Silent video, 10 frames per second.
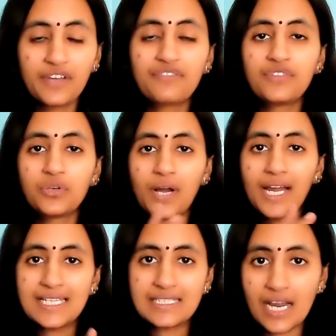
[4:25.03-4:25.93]
if you
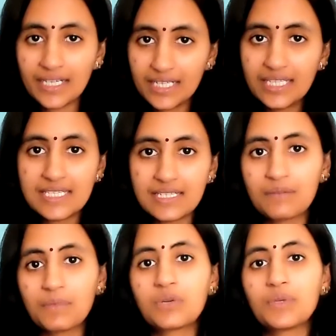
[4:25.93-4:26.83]
had started the
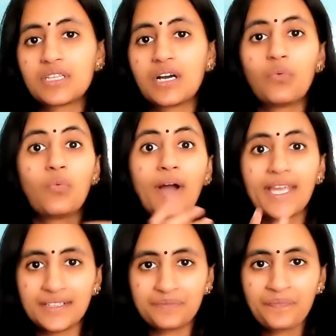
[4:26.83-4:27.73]
statement with a
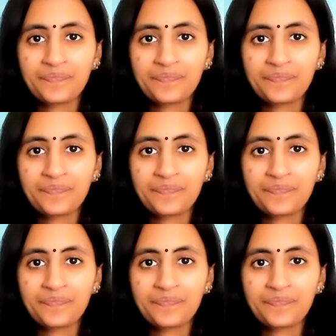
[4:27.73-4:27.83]
why,